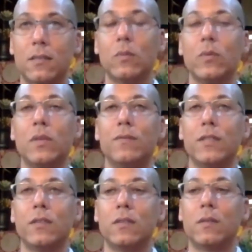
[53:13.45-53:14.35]
when we
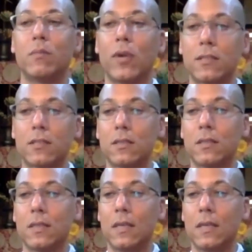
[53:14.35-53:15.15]
feel depressed,